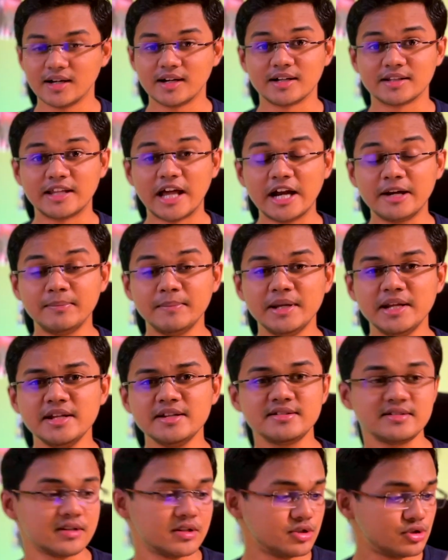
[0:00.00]
That
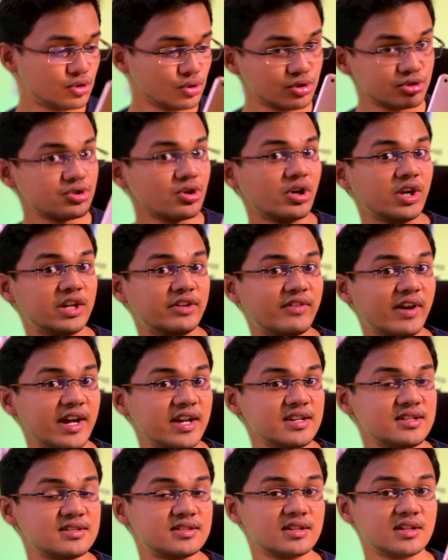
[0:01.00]
means choose your
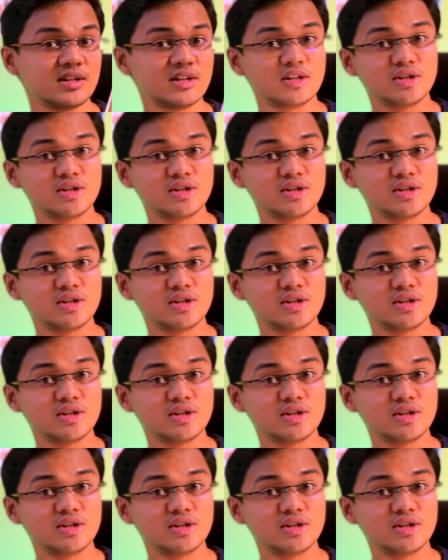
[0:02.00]
device,